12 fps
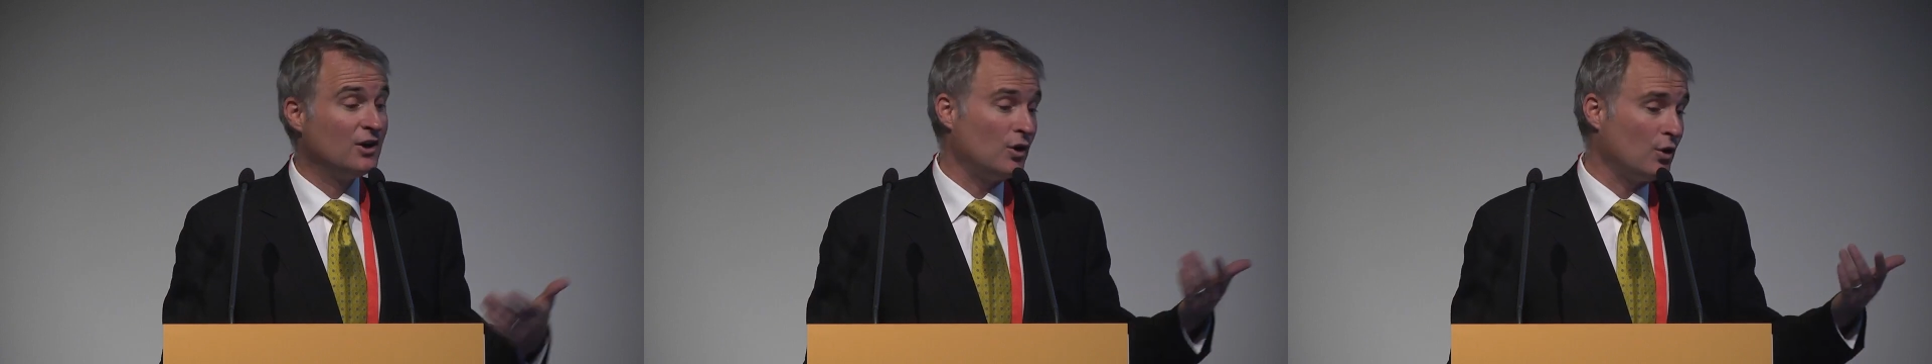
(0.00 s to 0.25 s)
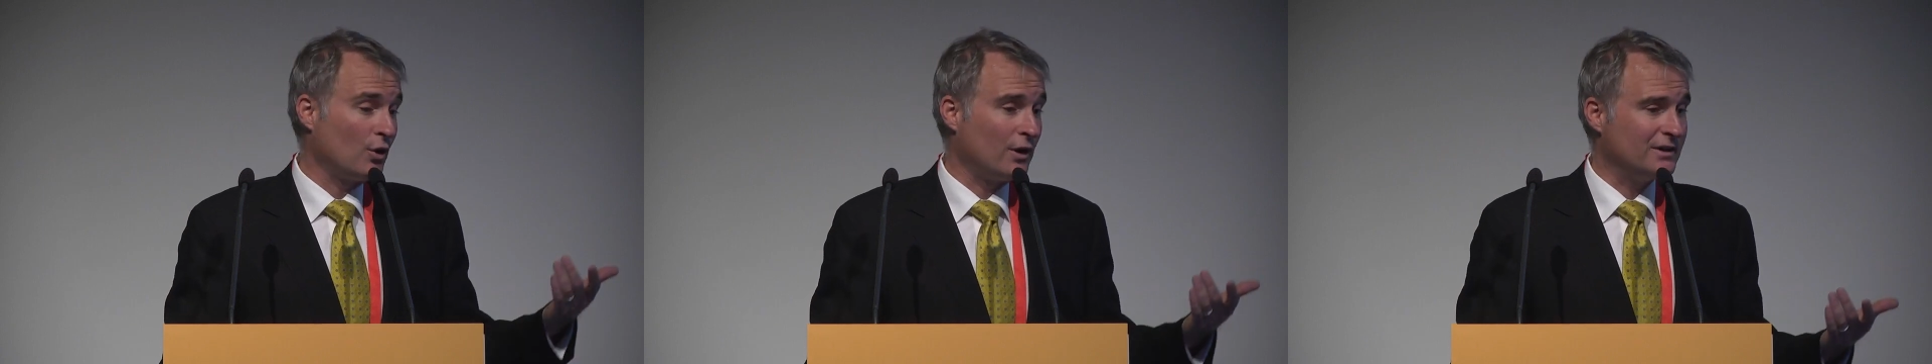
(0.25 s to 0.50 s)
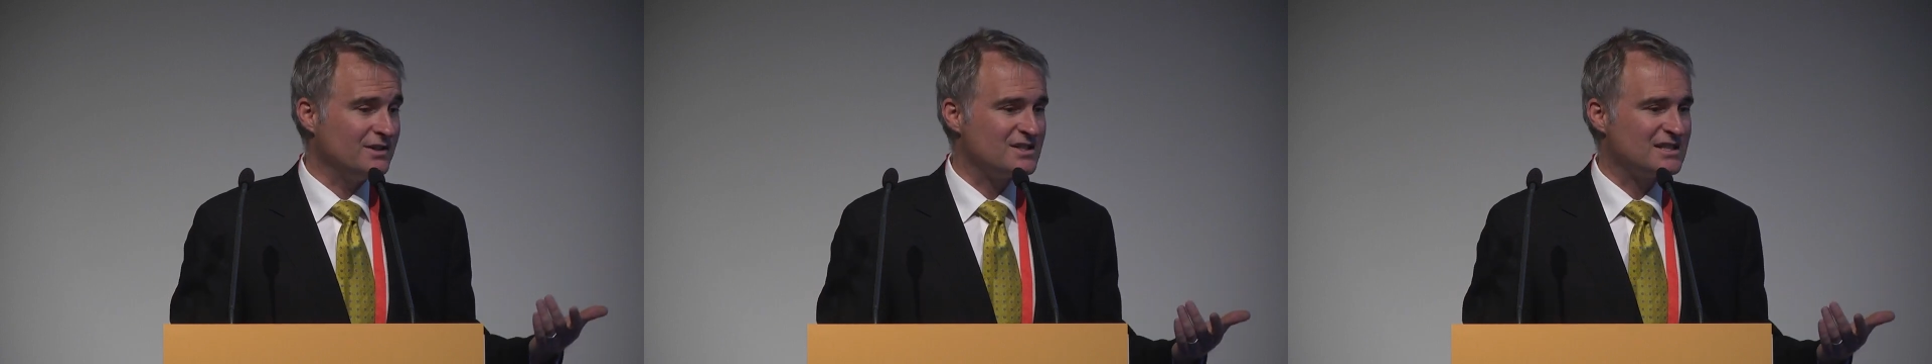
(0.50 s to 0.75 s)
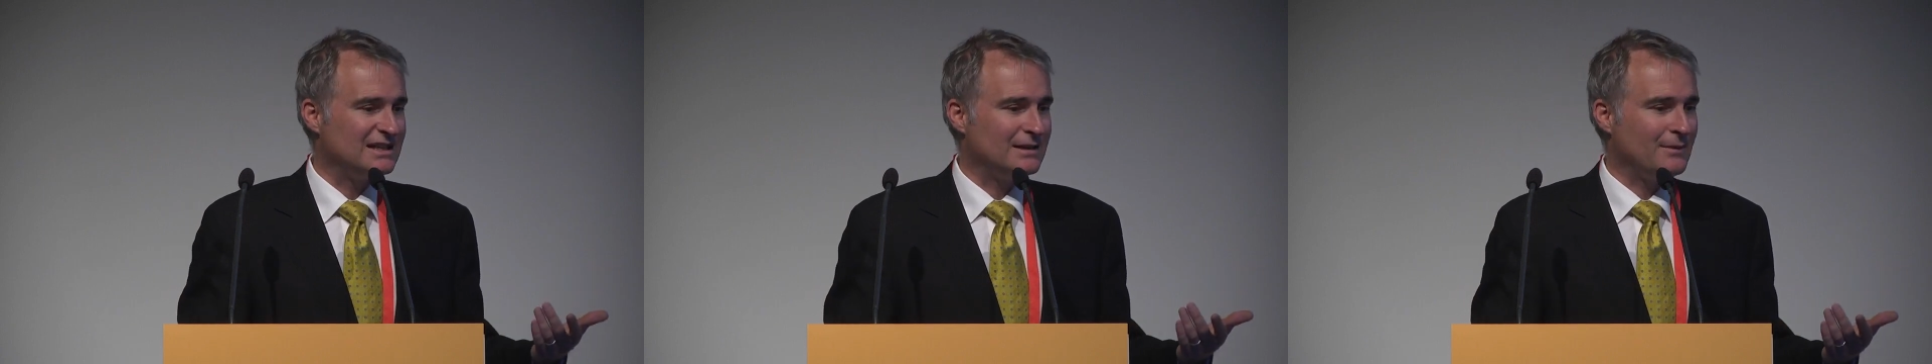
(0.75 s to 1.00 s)
or you
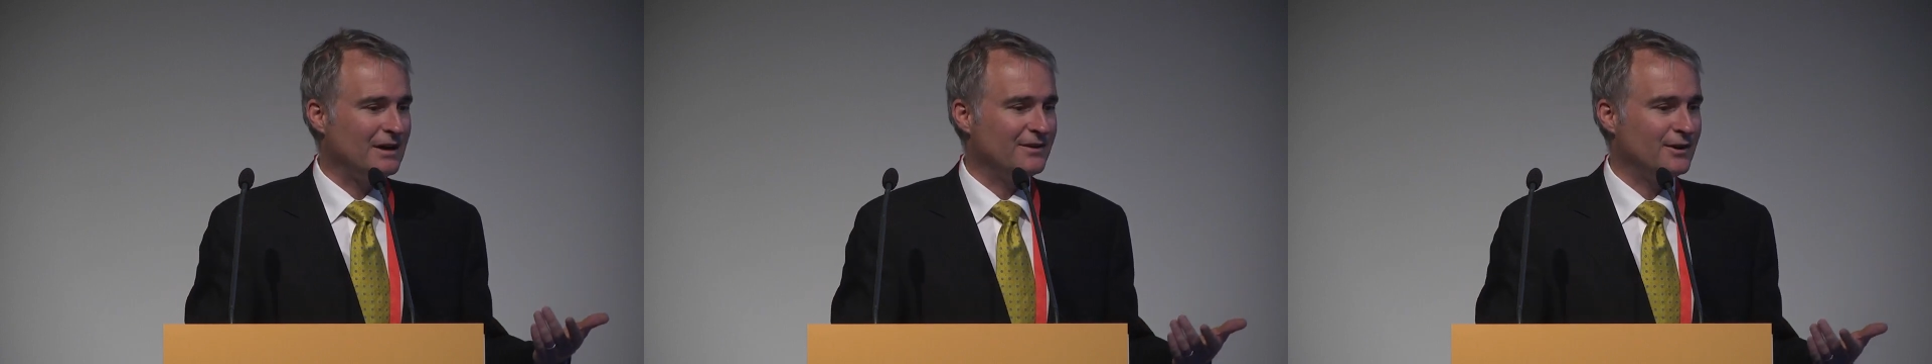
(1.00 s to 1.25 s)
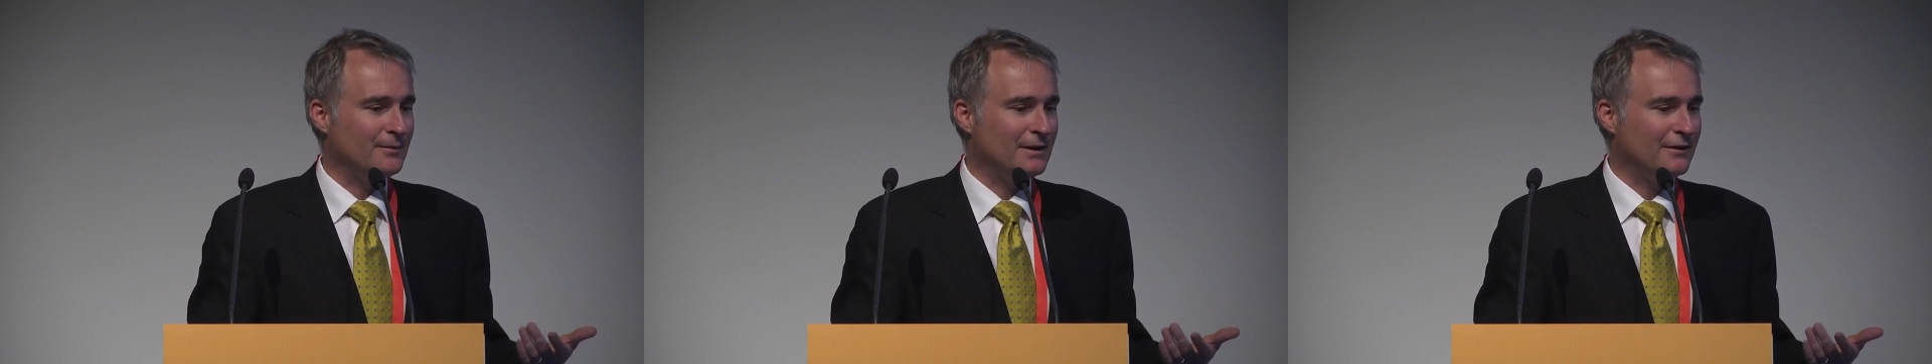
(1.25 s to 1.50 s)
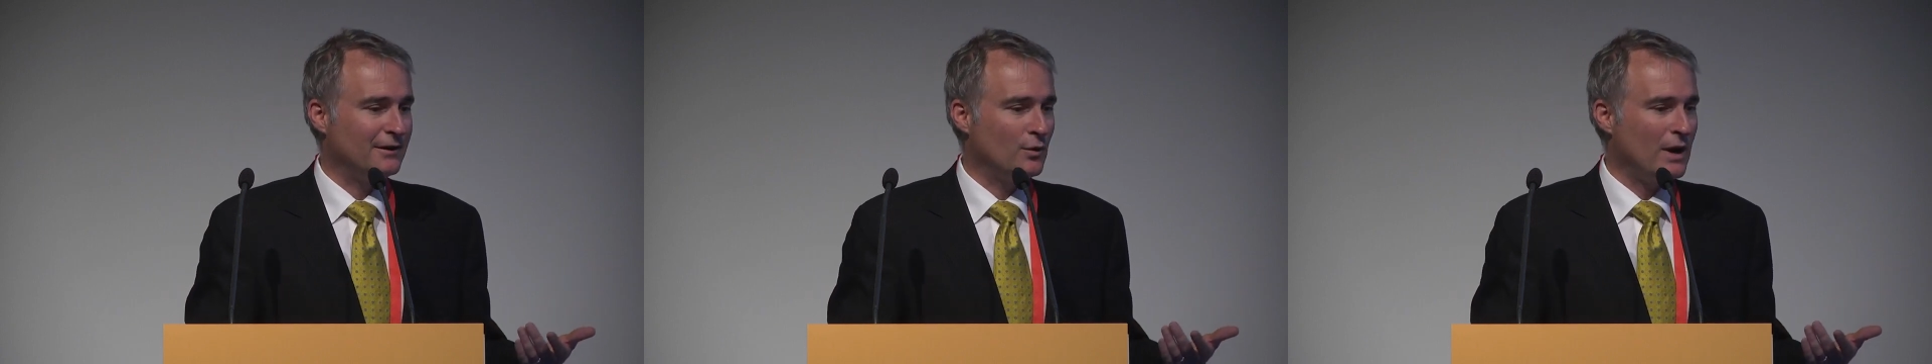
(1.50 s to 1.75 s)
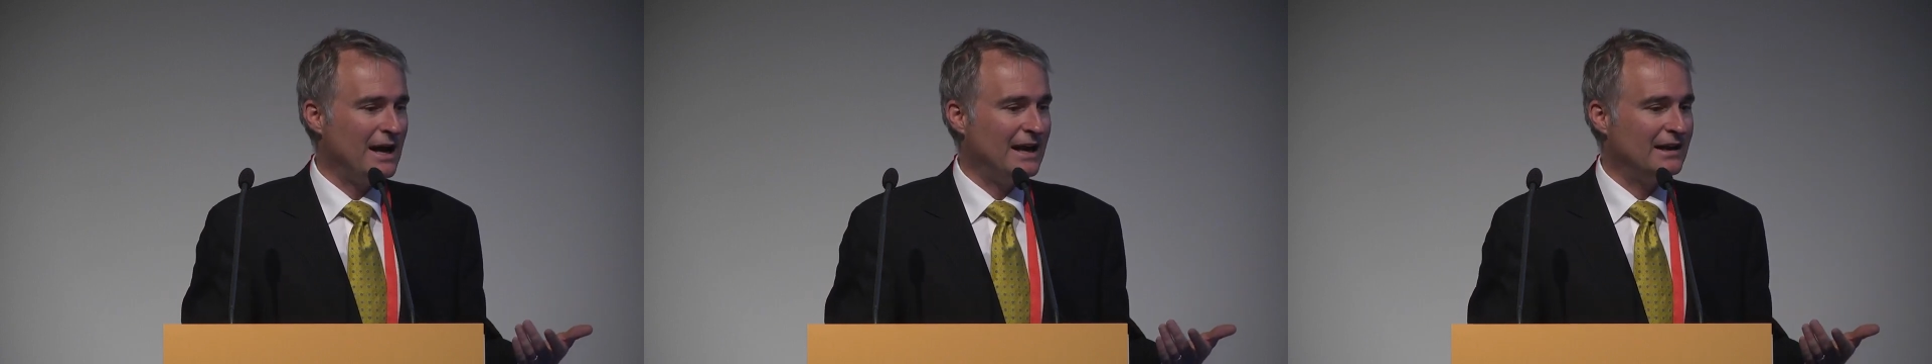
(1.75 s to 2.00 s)
send them on their merry
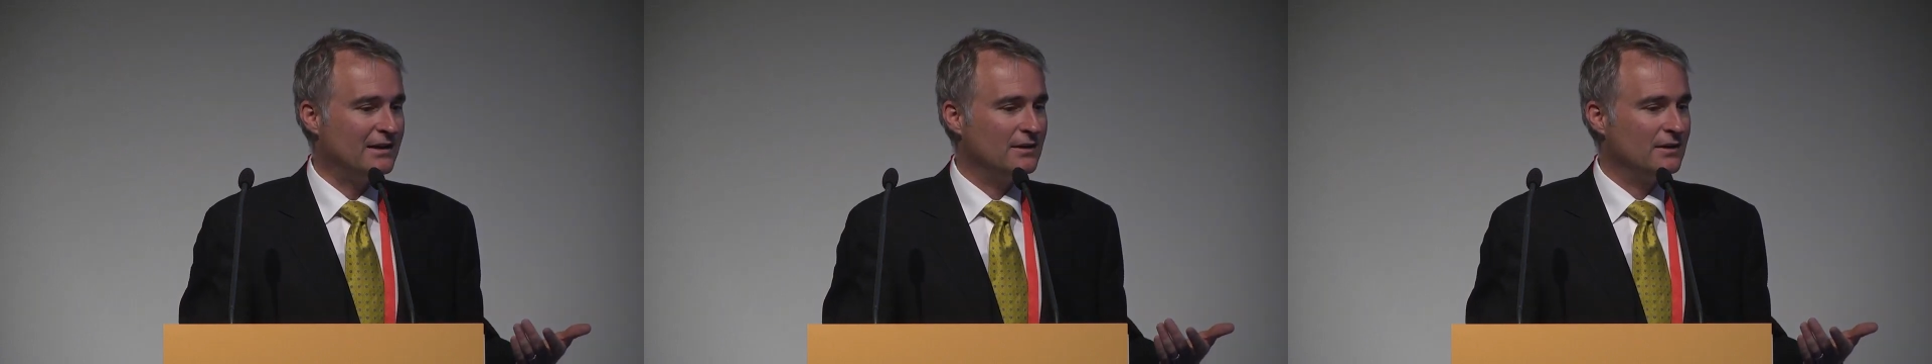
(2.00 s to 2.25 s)
way.